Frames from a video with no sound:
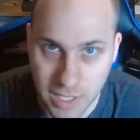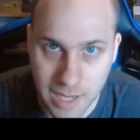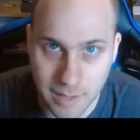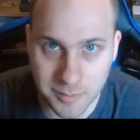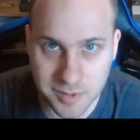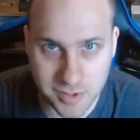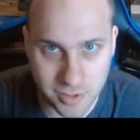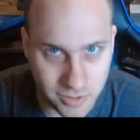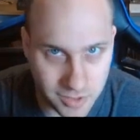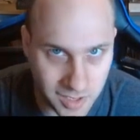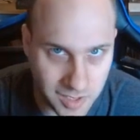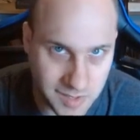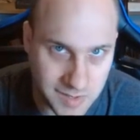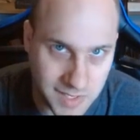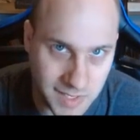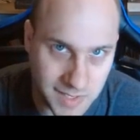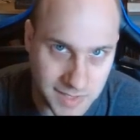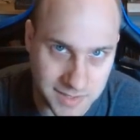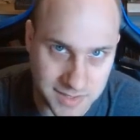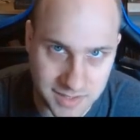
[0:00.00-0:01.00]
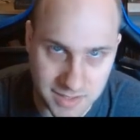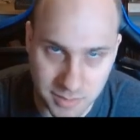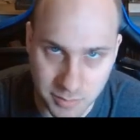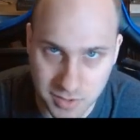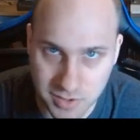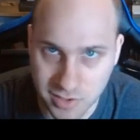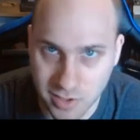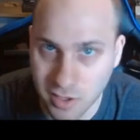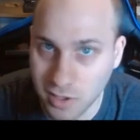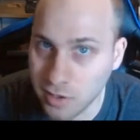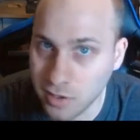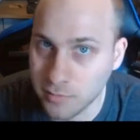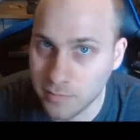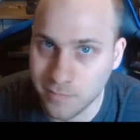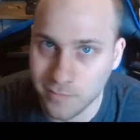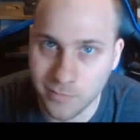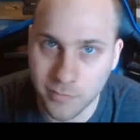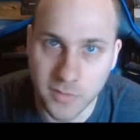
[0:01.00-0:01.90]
I'm still going to say it's scimitar.